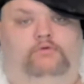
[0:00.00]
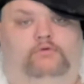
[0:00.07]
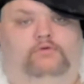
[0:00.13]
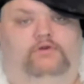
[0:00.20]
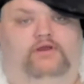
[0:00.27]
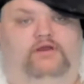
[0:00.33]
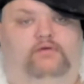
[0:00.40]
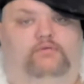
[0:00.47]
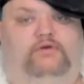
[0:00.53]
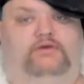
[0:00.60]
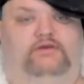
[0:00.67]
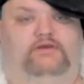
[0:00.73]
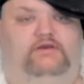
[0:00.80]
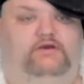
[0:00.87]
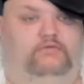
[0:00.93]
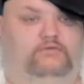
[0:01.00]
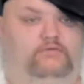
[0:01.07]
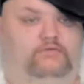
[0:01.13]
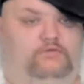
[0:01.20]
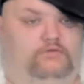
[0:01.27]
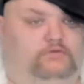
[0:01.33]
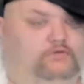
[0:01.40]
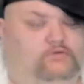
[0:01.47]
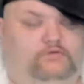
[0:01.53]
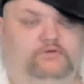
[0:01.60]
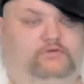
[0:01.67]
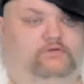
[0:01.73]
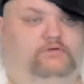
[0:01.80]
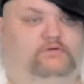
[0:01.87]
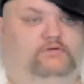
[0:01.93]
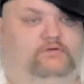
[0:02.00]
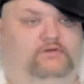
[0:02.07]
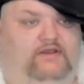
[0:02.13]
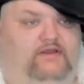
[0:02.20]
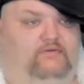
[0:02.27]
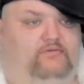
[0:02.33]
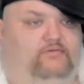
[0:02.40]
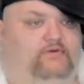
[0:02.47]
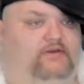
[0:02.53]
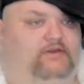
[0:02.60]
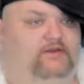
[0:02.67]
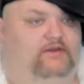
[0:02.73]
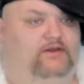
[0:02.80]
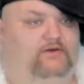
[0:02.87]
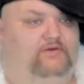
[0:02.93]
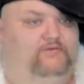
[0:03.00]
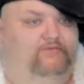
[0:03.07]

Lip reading: There we go. There we go.